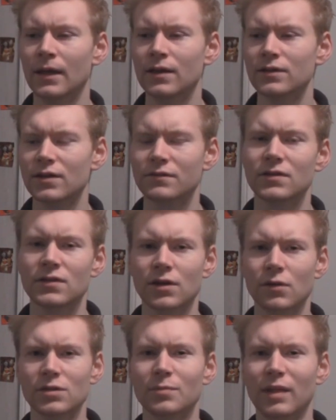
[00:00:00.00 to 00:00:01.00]
stuff doesn't
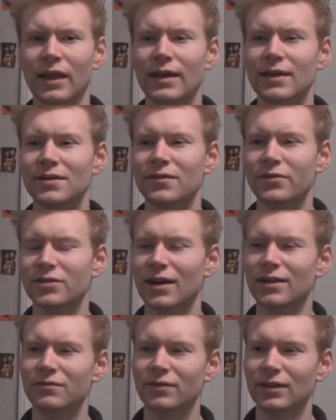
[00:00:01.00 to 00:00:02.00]
go as planned. There's
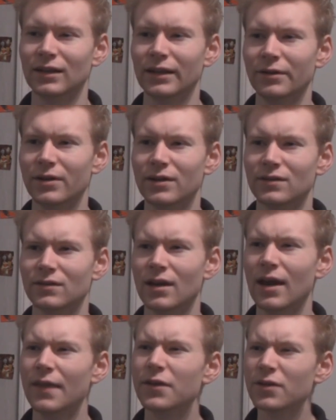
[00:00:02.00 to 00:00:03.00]
kind of a hilarious...
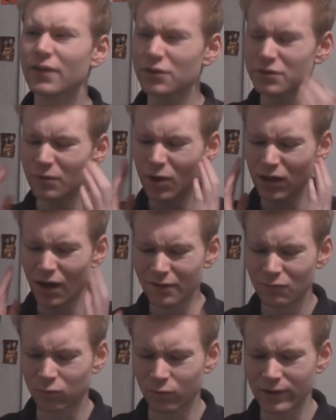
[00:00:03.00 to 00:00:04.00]
There's a lot
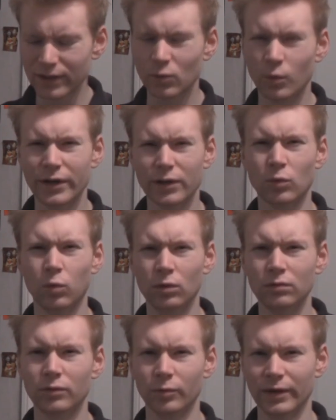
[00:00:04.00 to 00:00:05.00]
of really weird
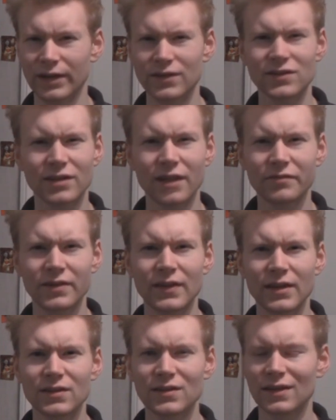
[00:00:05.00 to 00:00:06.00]
Wolverine stuff in
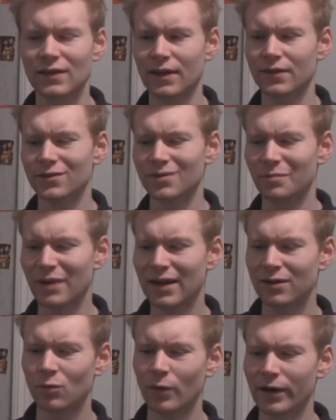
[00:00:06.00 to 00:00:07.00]
this, in that there's a
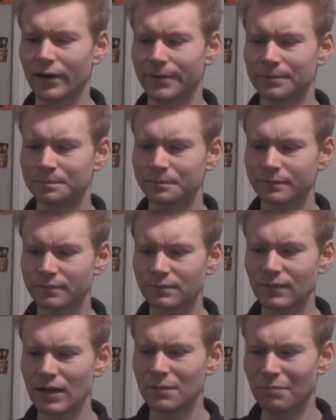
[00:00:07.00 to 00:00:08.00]
panel where
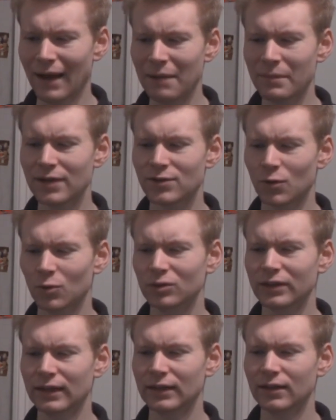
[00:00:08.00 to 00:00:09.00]
Batman's
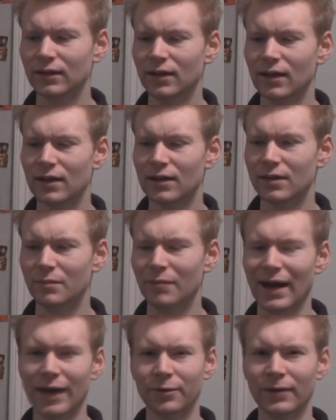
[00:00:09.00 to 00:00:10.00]
holding the
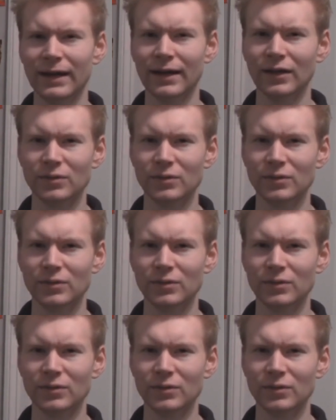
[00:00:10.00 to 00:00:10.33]
Batarangs